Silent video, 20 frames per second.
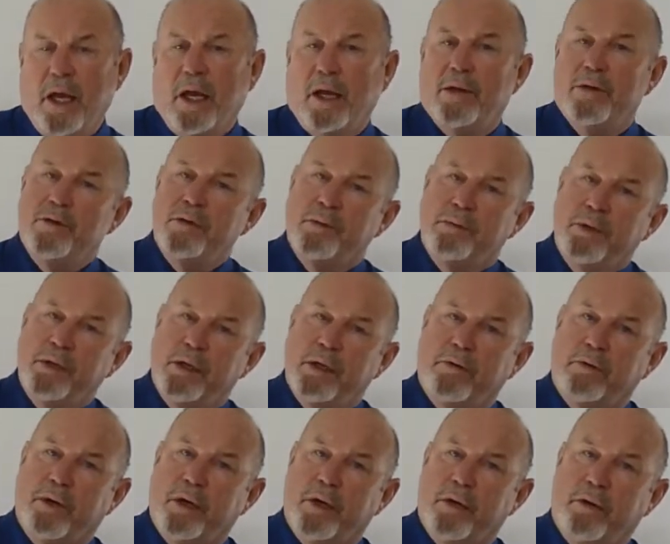and to
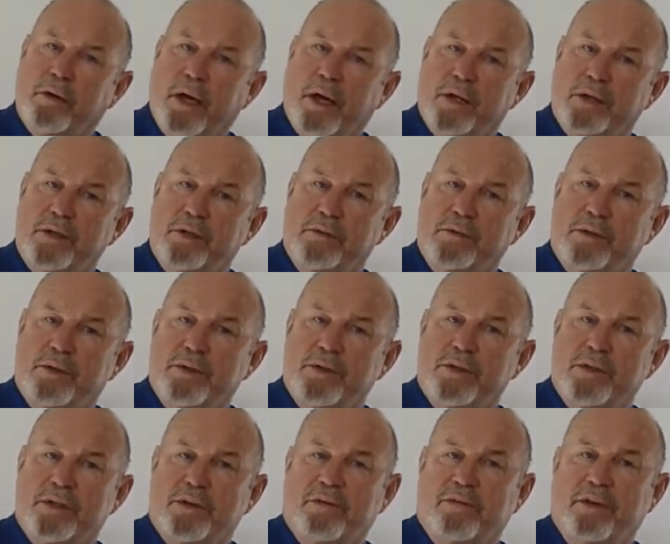ameliorate or actually
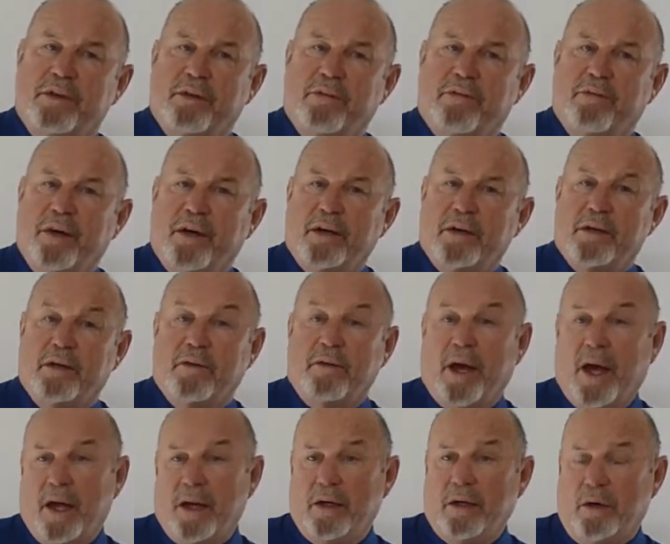reduce the effect of
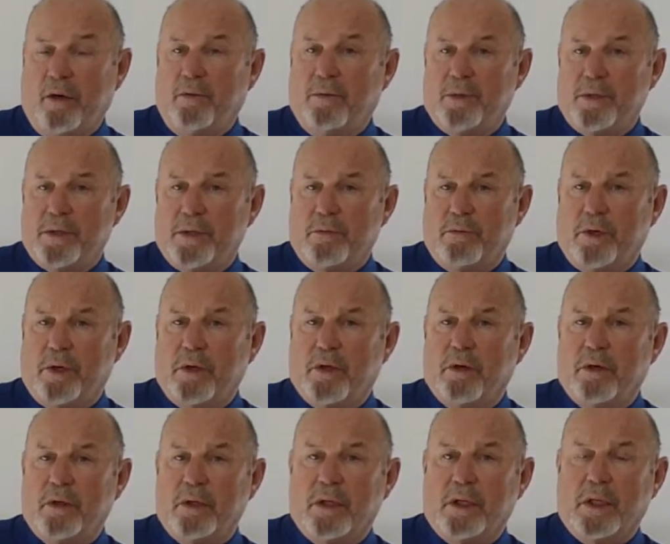adenomas that would
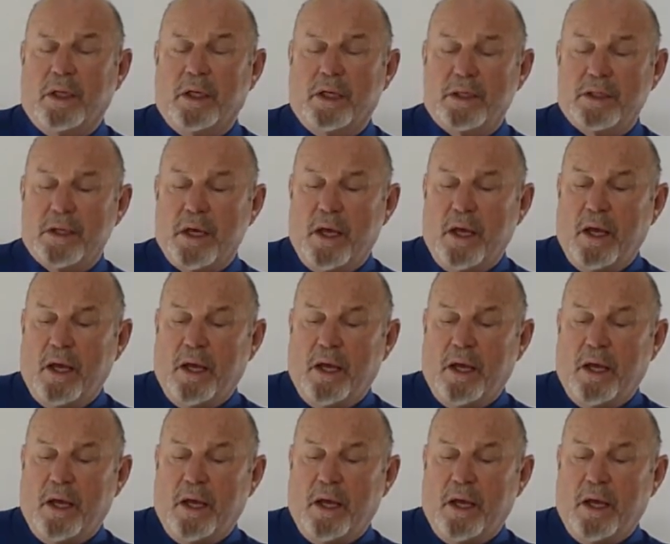occur in the glands